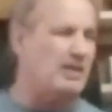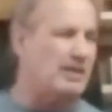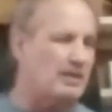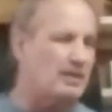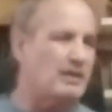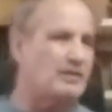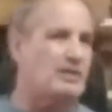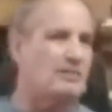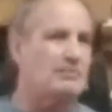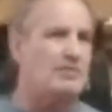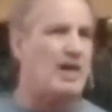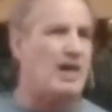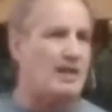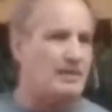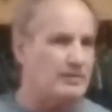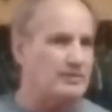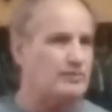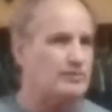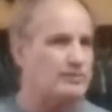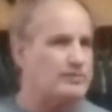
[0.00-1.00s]
of make like I'm
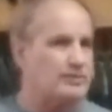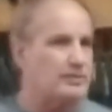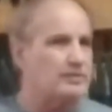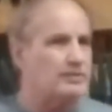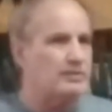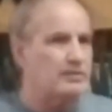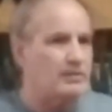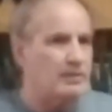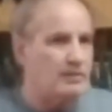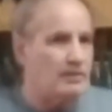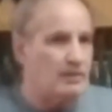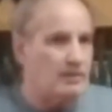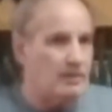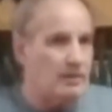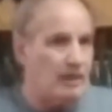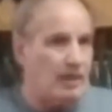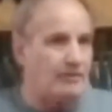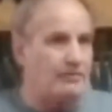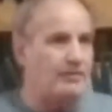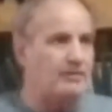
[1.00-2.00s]
not interested.
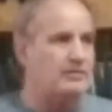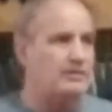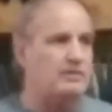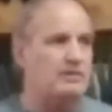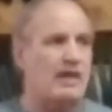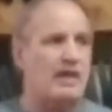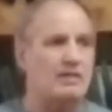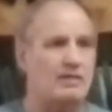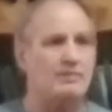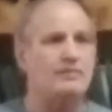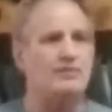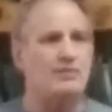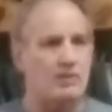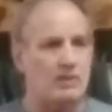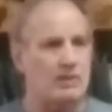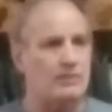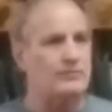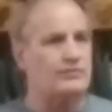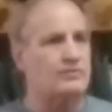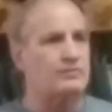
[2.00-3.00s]
I think that
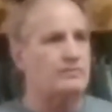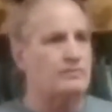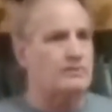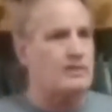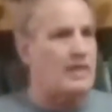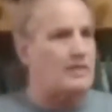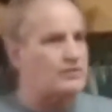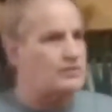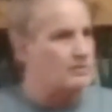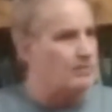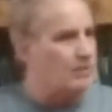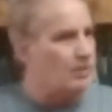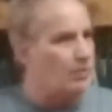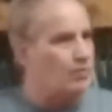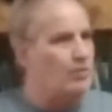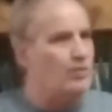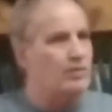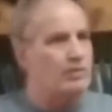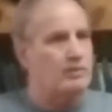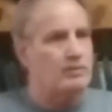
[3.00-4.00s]
unnerves them. That's it's
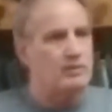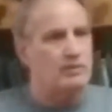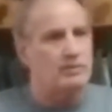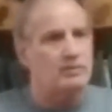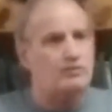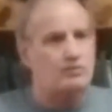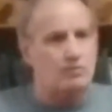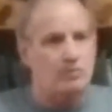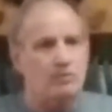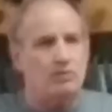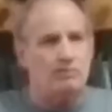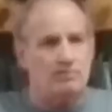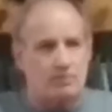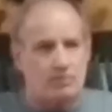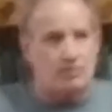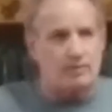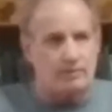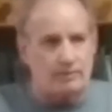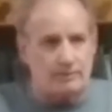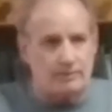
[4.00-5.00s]
really
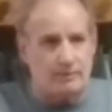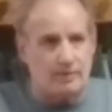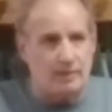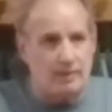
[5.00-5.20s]
important.